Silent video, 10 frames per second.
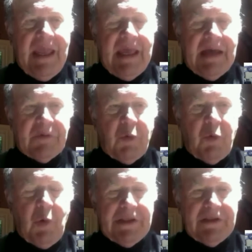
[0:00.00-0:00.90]

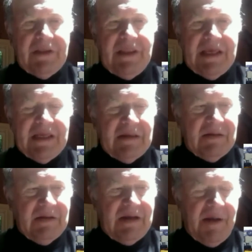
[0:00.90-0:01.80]
And when
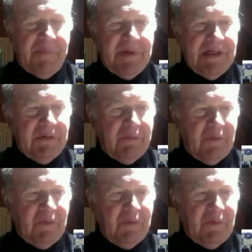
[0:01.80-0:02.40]
the company